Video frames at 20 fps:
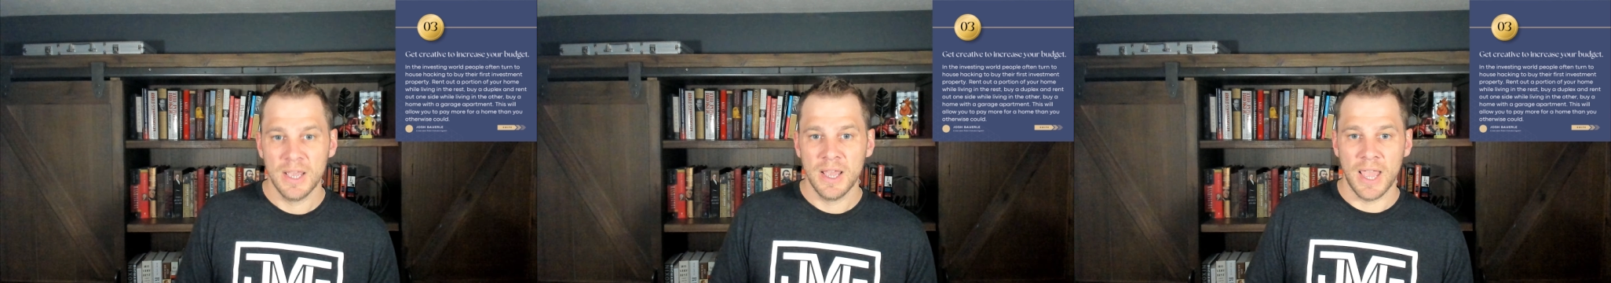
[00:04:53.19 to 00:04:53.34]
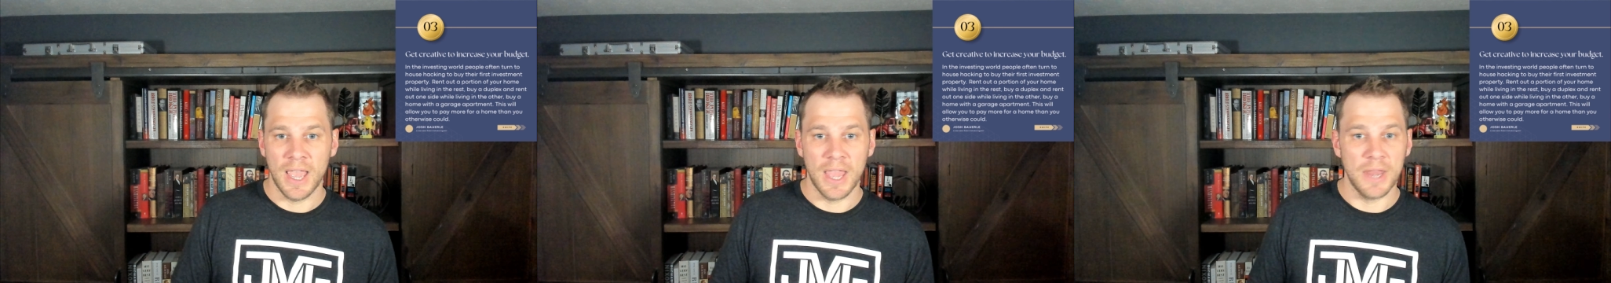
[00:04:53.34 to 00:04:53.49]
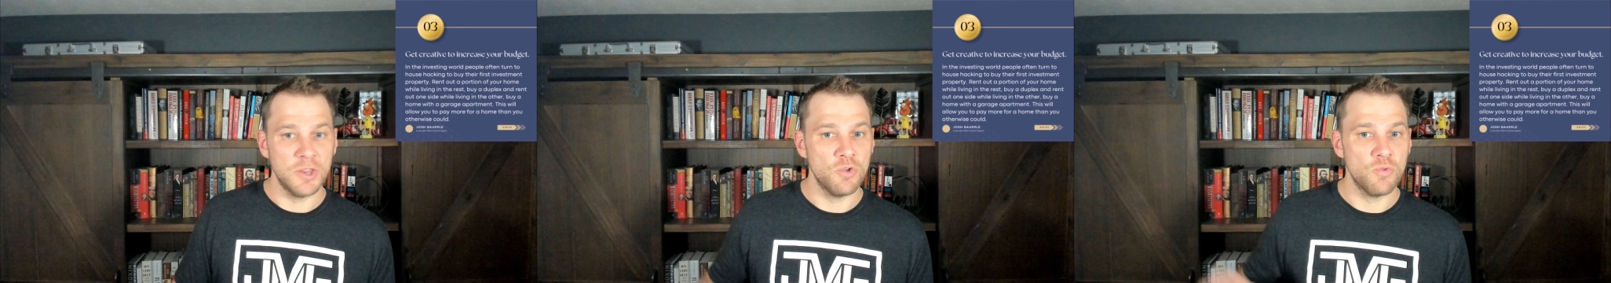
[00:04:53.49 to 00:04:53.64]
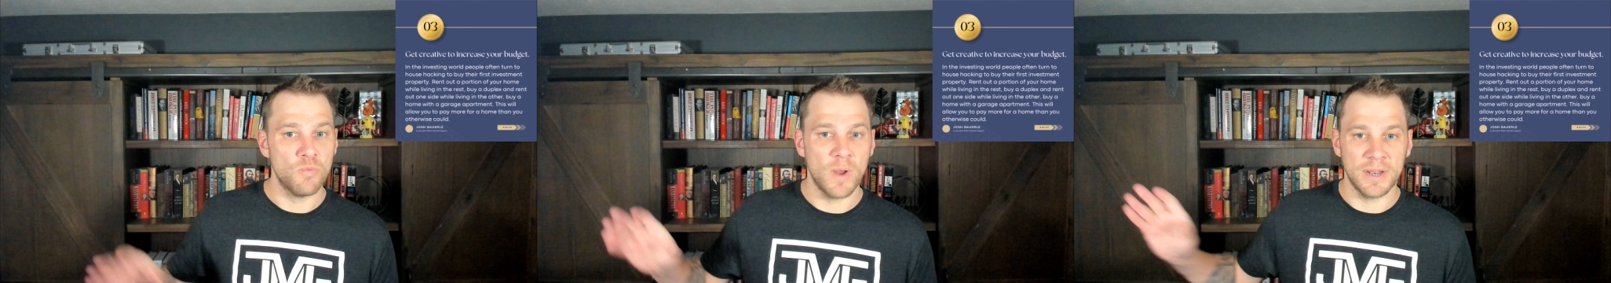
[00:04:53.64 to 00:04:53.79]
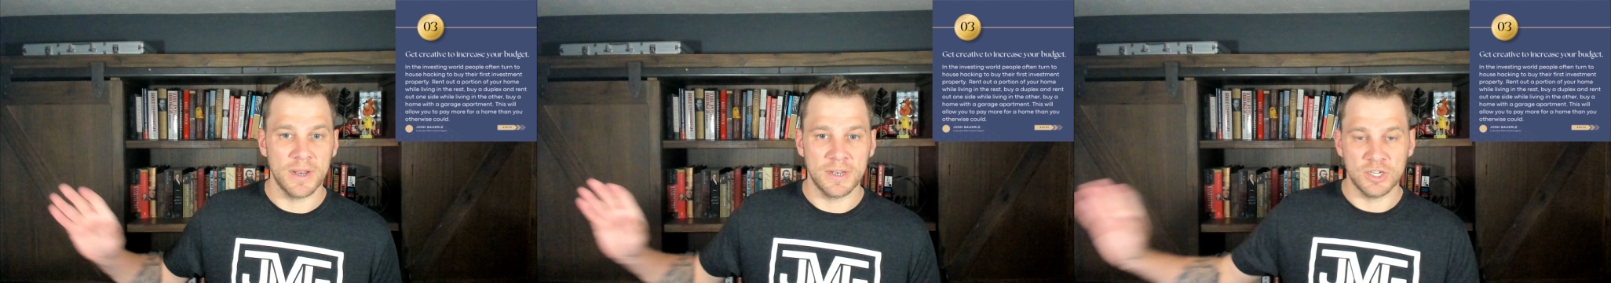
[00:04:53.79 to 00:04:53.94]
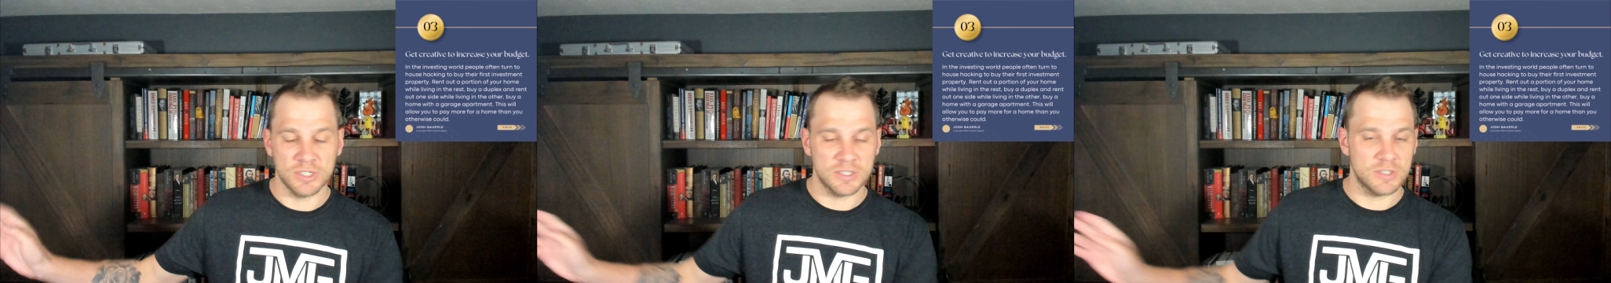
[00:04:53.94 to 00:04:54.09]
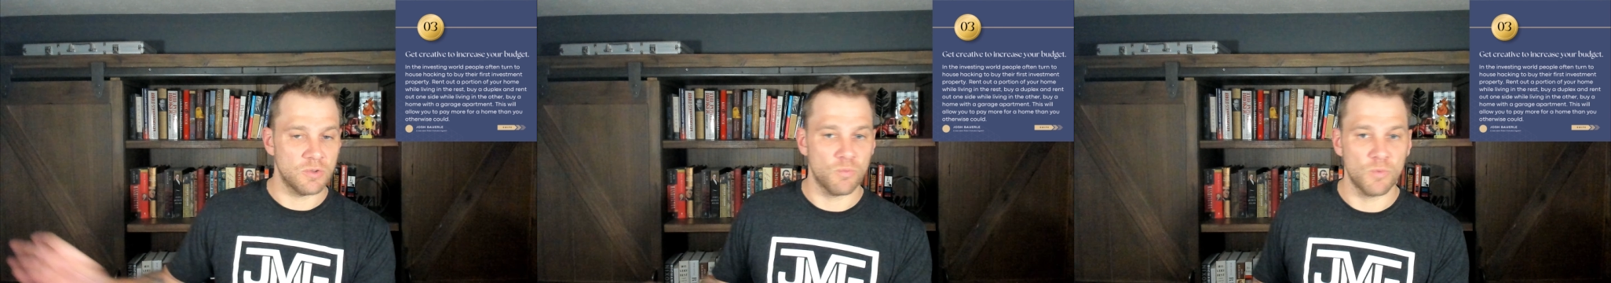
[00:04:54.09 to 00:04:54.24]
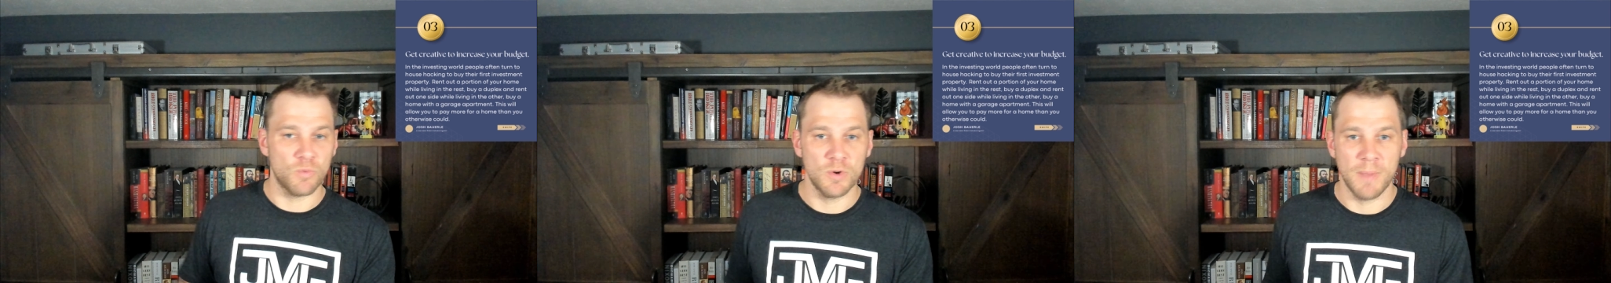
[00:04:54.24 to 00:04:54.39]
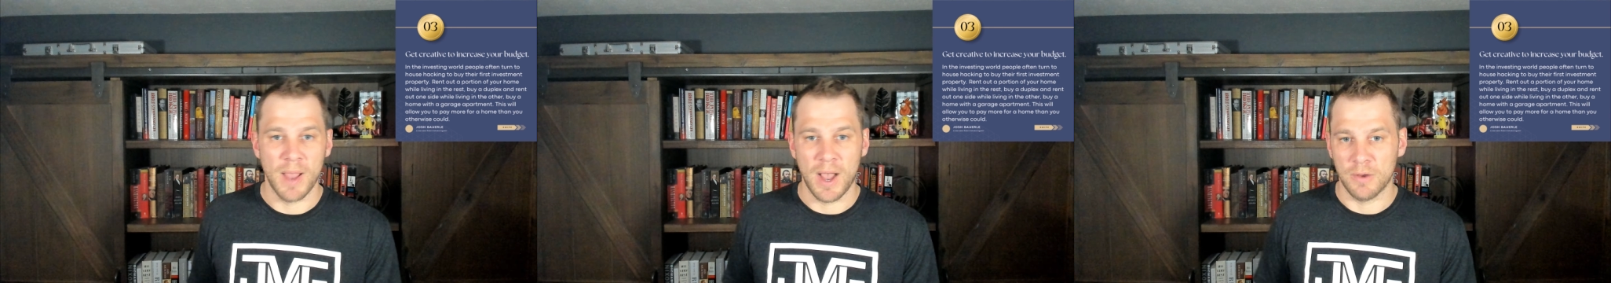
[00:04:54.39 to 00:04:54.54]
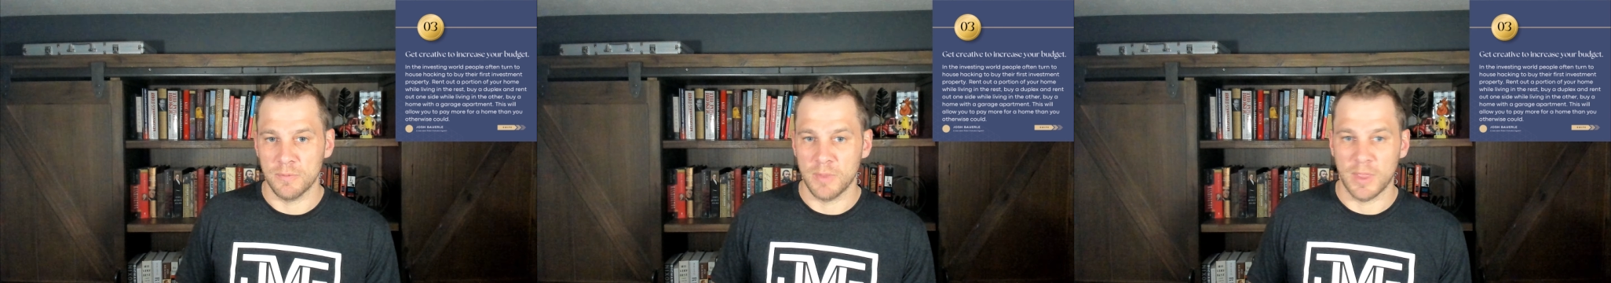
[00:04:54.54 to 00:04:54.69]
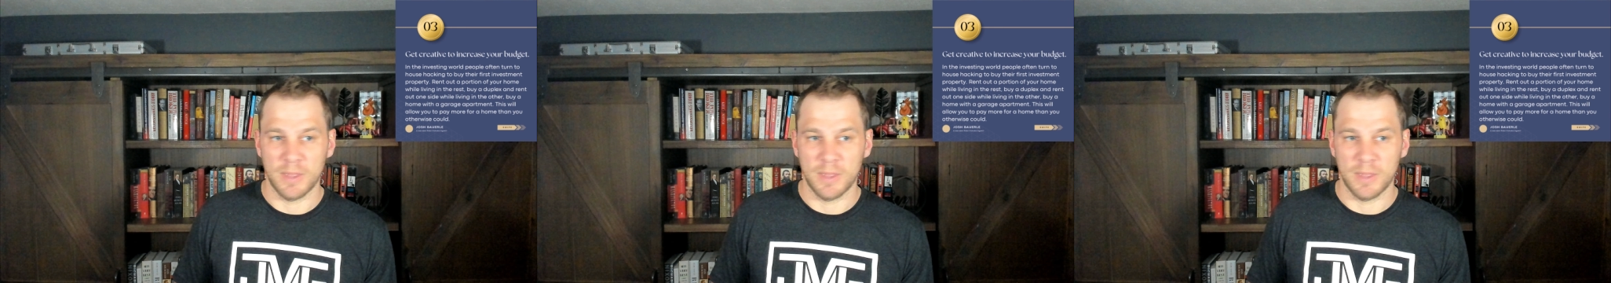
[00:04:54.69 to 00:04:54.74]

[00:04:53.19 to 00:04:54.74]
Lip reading: and you rent just the room out.